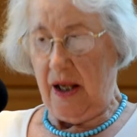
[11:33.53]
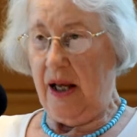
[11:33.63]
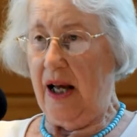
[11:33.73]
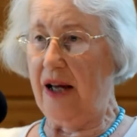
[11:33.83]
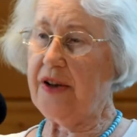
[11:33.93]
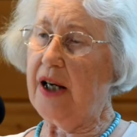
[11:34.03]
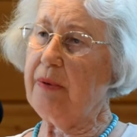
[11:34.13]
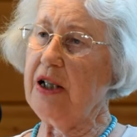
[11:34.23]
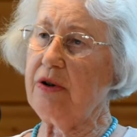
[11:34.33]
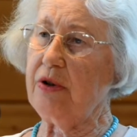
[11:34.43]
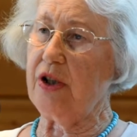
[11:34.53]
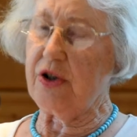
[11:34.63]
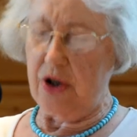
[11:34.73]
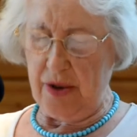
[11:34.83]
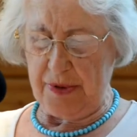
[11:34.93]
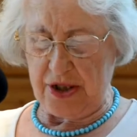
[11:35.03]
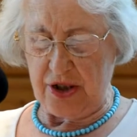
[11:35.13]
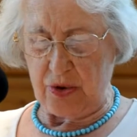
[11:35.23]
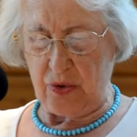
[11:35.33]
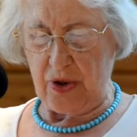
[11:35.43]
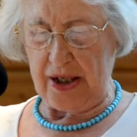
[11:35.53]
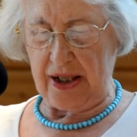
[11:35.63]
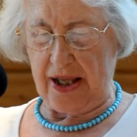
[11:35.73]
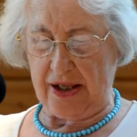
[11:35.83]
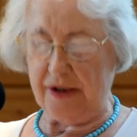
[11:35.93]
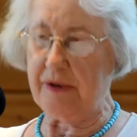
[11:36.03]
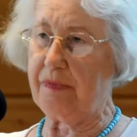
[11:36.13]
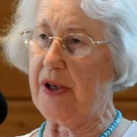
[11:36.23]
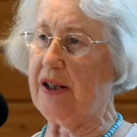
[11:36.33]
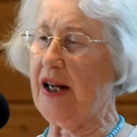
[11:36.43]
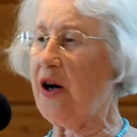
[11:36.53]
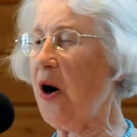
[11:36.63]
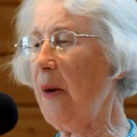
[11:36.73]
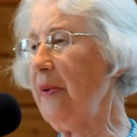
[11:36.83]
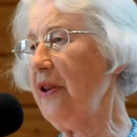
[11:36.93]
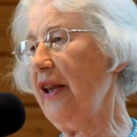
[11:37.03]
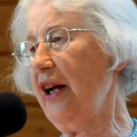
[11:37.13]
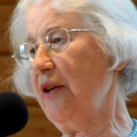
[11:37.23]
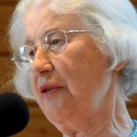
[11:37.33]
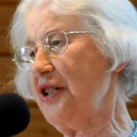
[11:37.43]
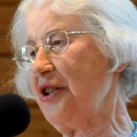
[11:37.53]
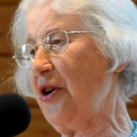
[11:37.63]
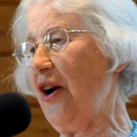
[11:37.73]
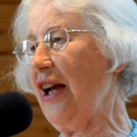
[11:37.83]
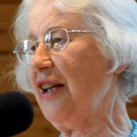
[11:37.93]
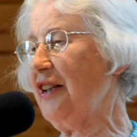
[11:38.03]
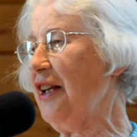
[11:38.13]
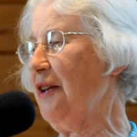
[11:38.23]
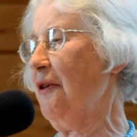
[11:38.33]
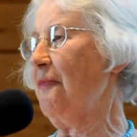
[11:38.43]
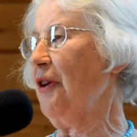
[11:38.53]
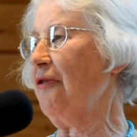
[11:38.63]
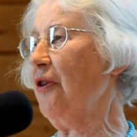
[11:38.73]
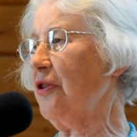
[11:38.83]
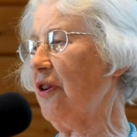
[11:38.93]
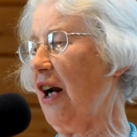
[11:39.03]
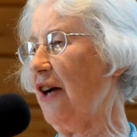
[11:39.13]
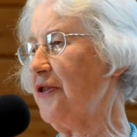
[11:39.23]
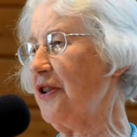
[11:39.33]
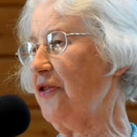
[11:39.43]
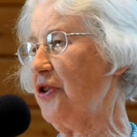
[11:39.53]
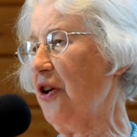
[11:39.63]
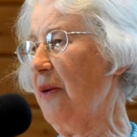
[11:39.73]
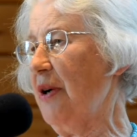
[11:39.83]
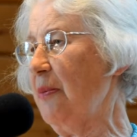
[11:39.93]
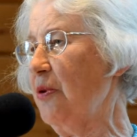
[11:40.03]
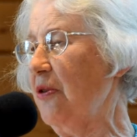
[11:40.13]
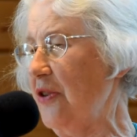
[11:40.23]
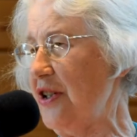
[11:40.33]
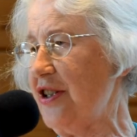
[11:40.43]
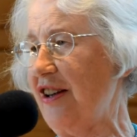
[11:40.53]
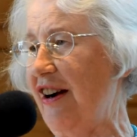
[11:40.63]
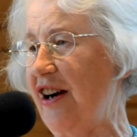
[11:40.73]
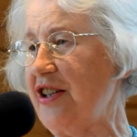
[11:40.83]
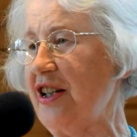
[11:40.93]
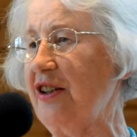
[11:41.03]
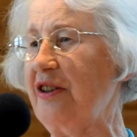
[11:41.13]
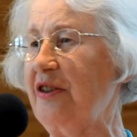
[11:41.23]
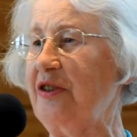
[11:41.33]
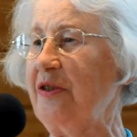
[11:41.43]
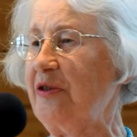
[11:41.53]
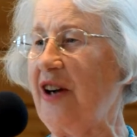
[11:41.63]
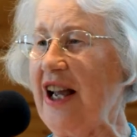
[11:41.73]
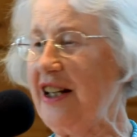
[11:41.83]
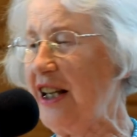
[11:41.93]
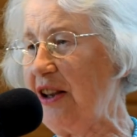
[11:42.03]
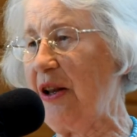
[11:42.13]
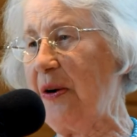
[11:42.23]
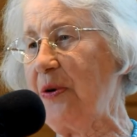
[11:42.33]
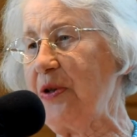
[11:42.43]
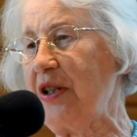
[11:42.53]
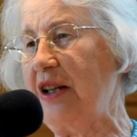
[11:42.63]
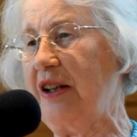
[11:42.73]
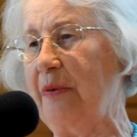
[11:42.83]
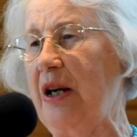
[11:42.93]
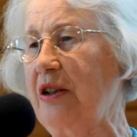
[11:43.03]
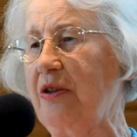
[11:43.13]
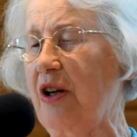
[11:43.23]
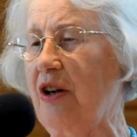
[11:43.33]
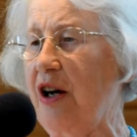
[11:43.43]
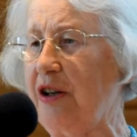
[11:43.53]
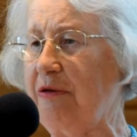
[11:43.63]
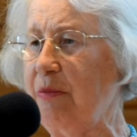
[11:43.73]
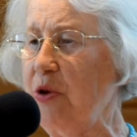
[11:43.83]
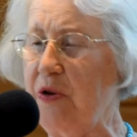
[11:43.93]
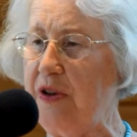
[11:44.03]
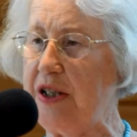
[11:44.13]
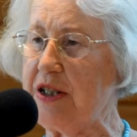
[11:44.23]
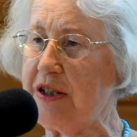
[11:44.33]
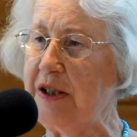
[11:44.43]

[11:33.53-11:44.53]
And I went to the German school again, and our hobby there was collecting photographs of German movie stars and trading those, and I went to a lot of movies.